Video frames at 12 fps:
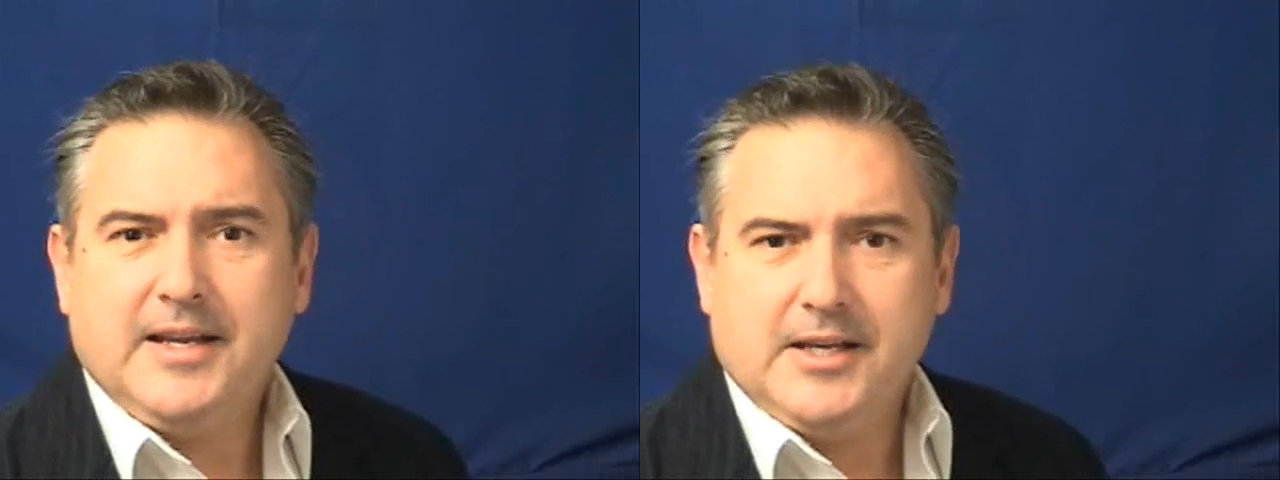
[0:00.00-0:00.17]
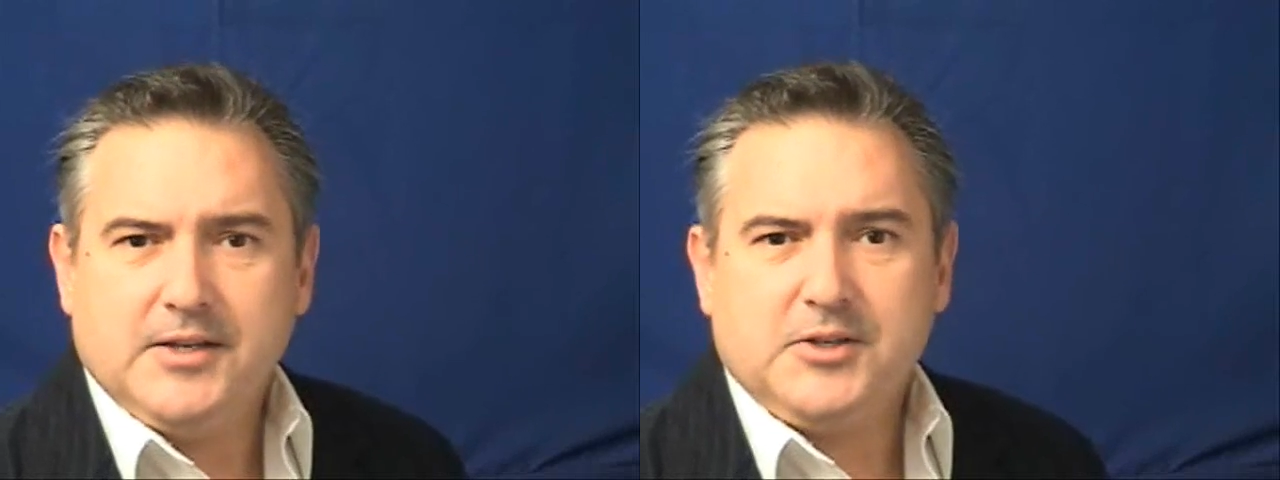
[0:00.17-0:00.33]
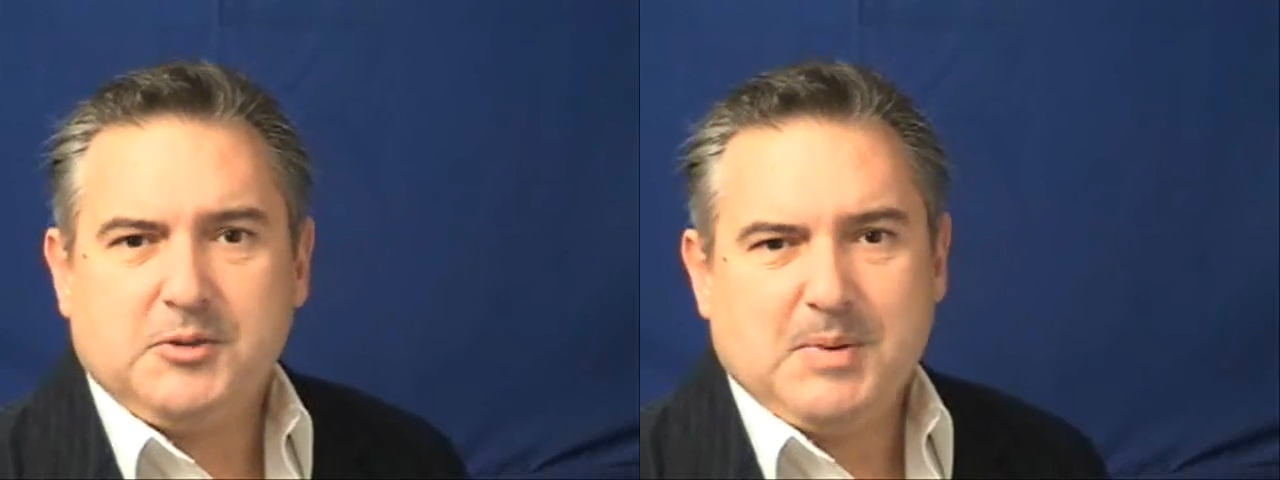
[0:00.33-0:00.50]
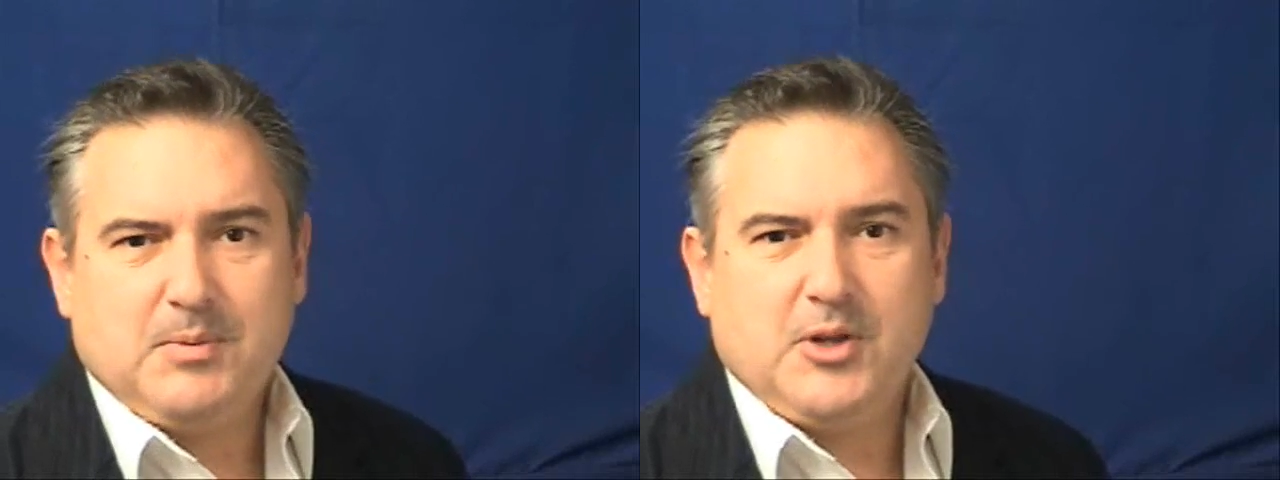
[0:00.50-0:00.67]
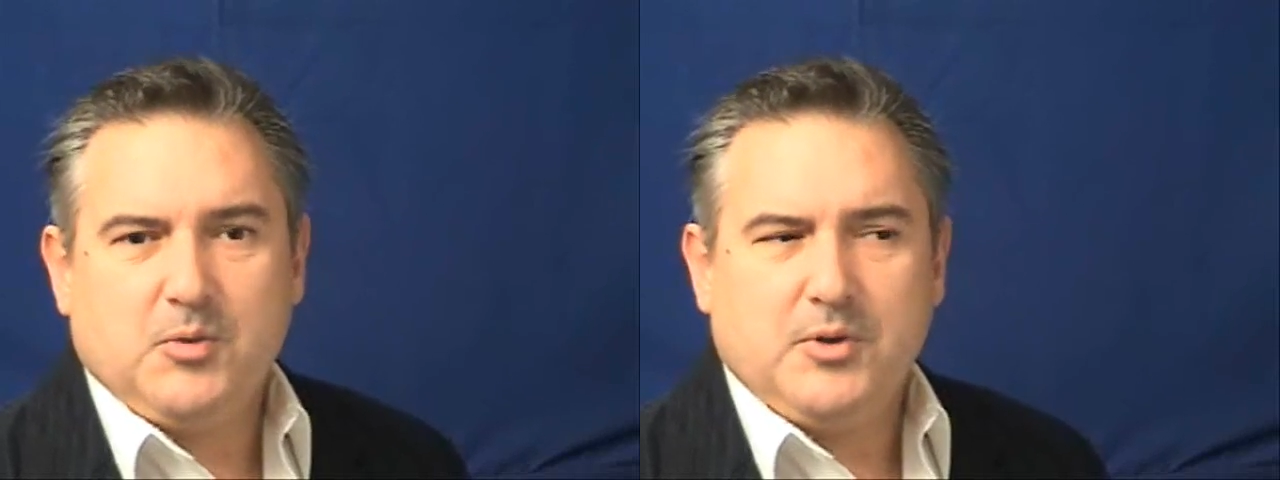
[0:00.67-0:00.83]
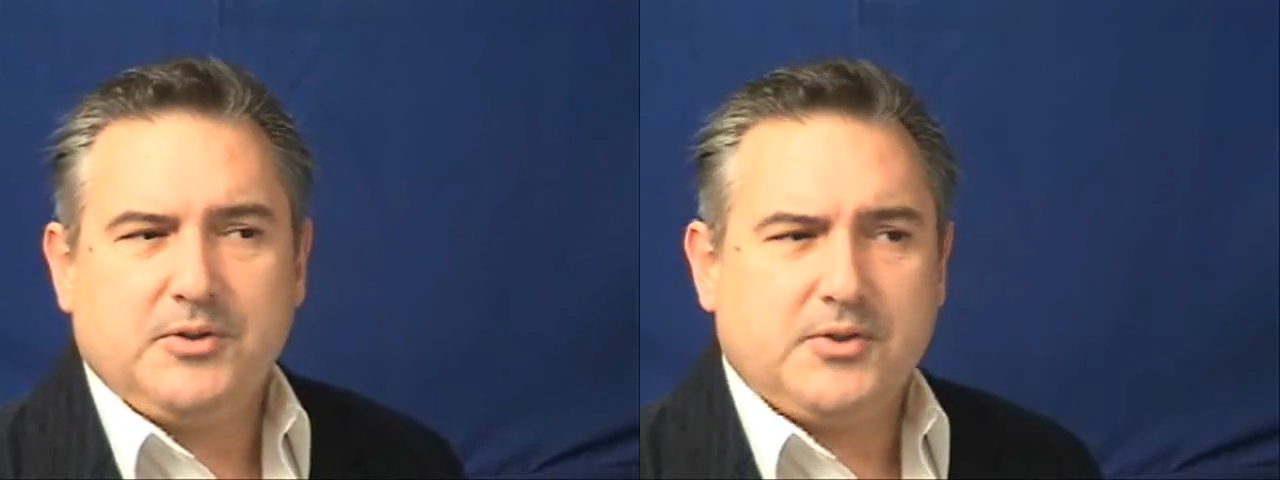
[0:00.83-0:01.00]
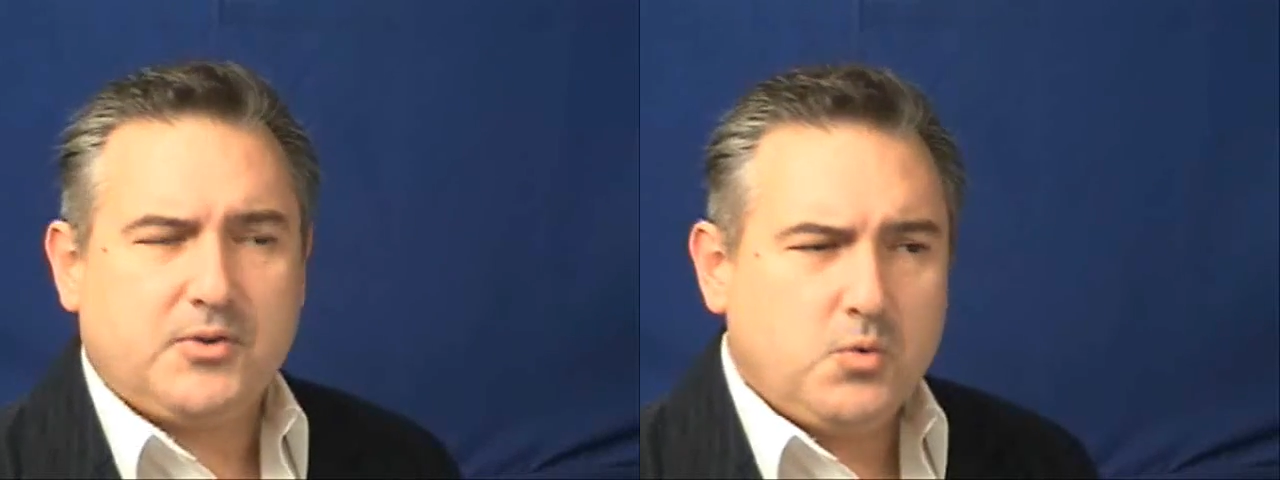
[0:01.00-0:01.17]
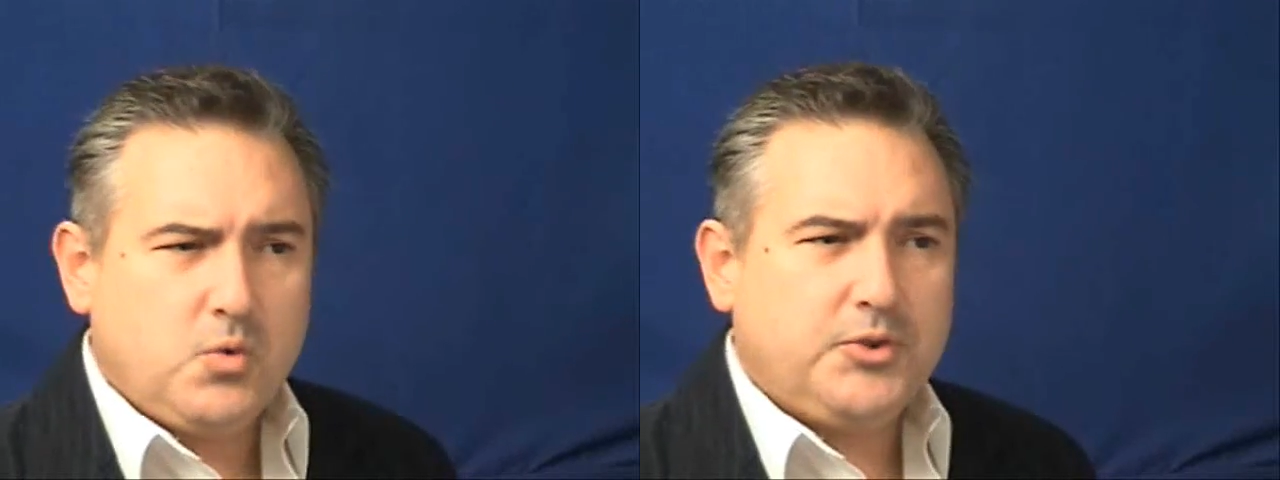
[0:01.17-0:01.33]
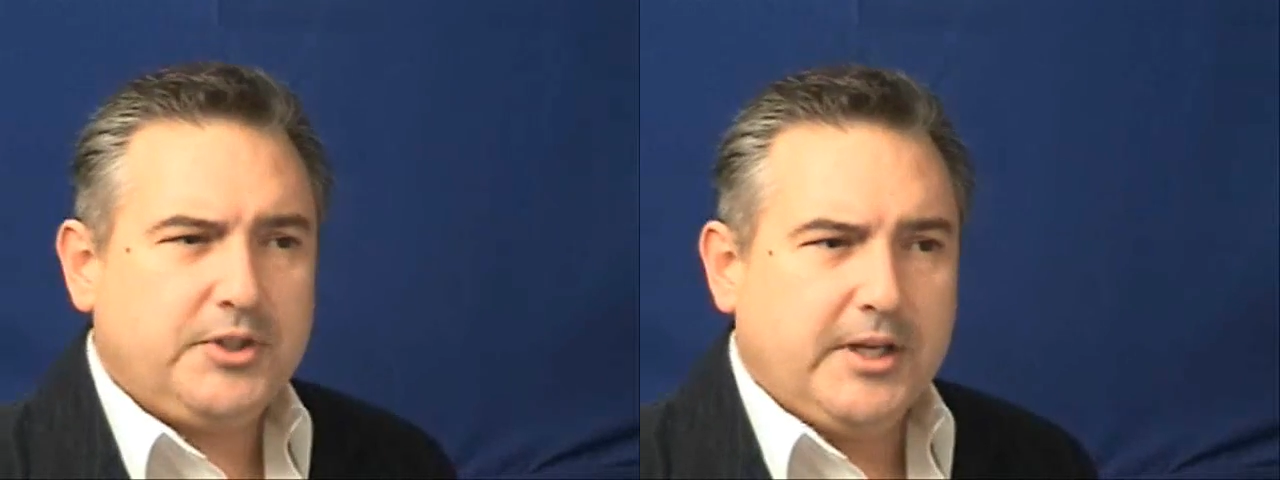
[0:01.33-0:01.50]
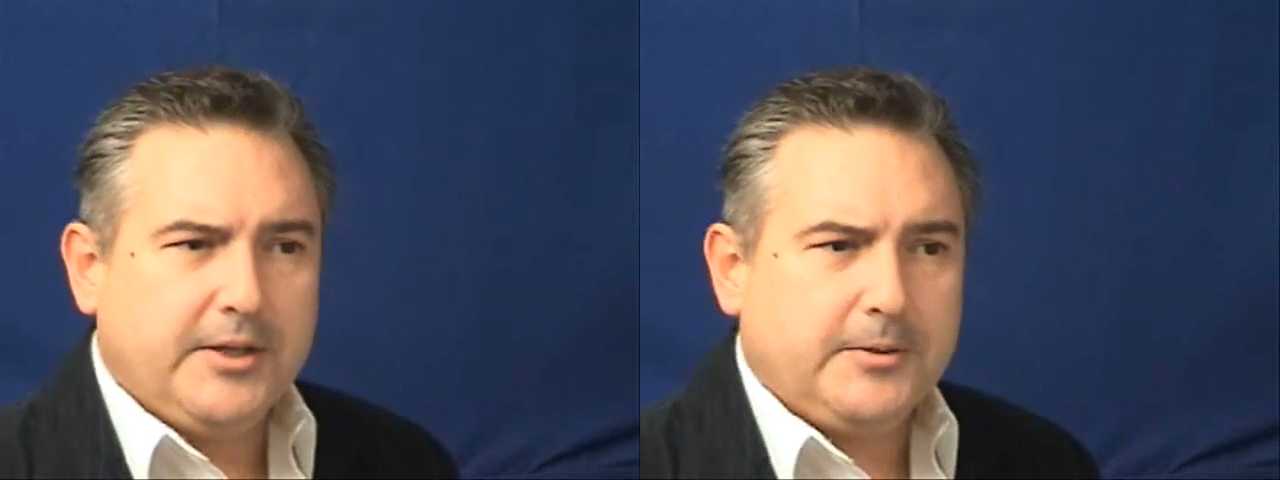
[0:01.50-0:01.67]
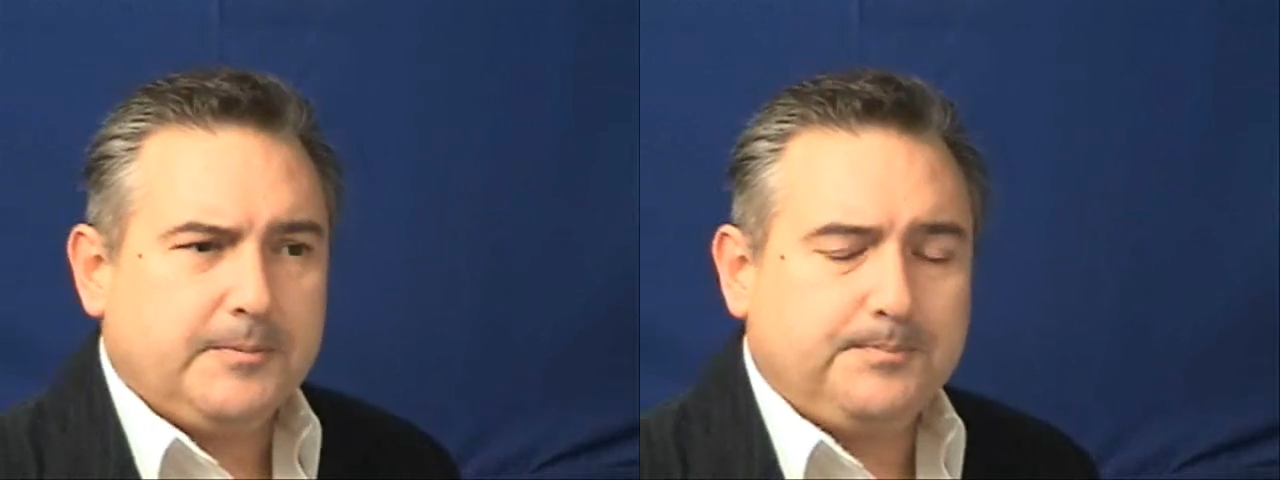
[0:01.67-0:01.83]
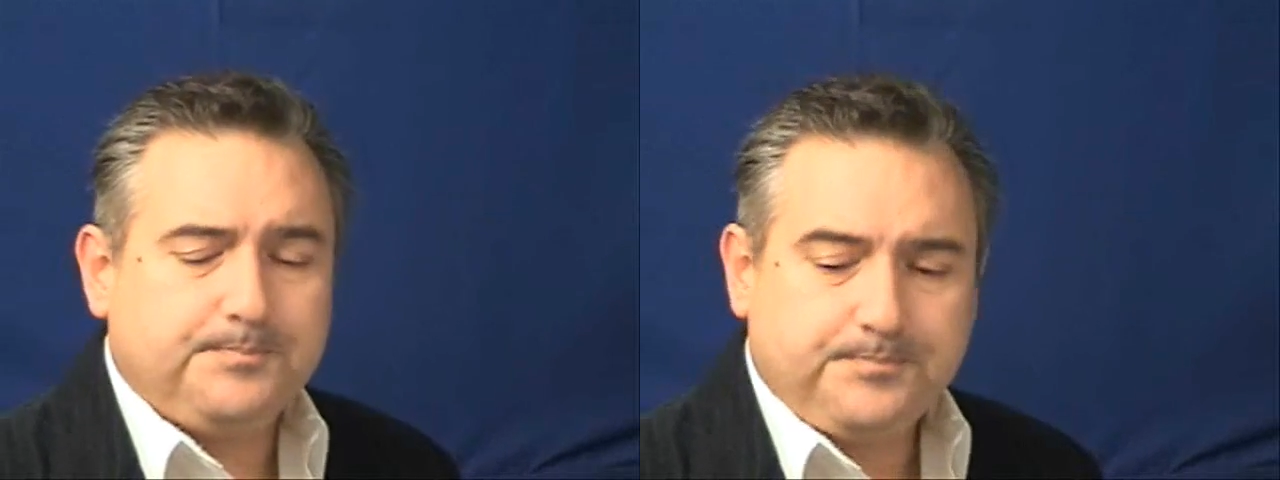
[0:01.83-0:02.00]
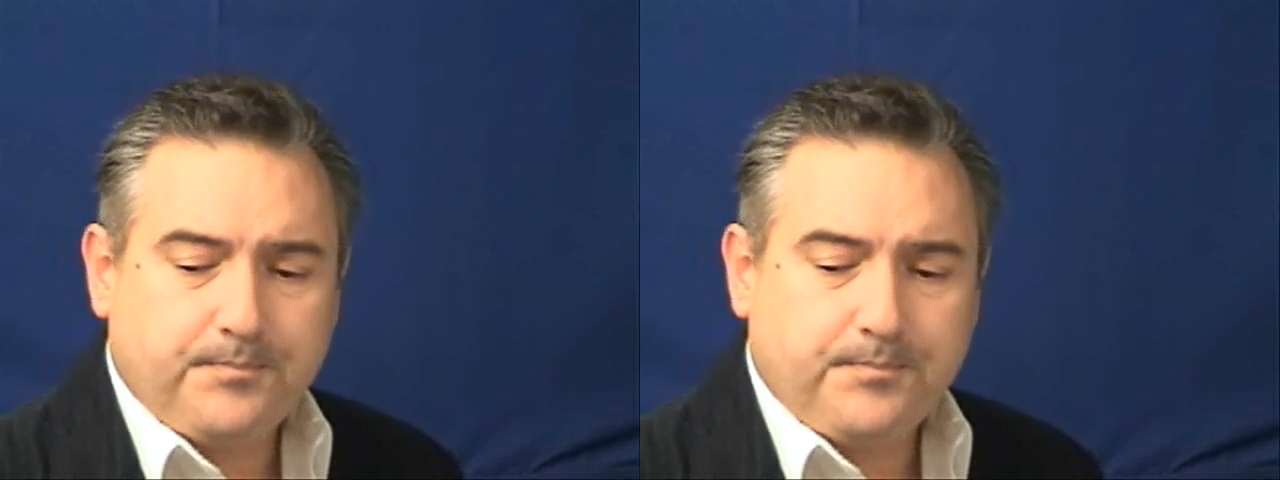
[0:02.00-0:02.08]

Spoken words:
is these people that went to school together.